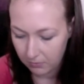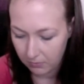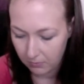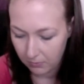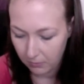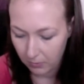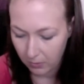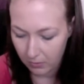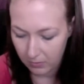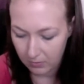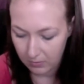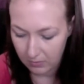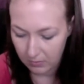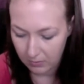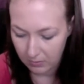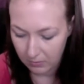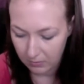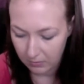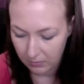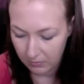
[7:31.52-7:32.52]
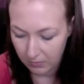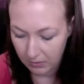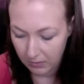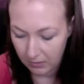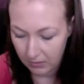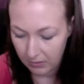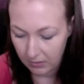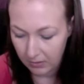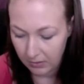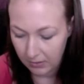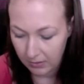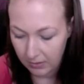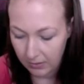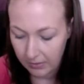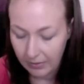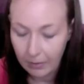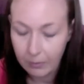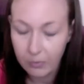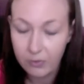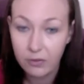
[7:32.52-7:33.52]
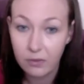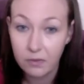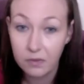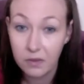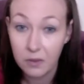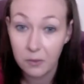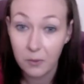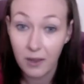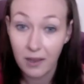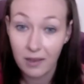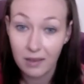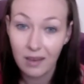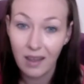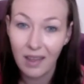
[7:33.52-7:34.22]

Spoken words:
was. Number 51.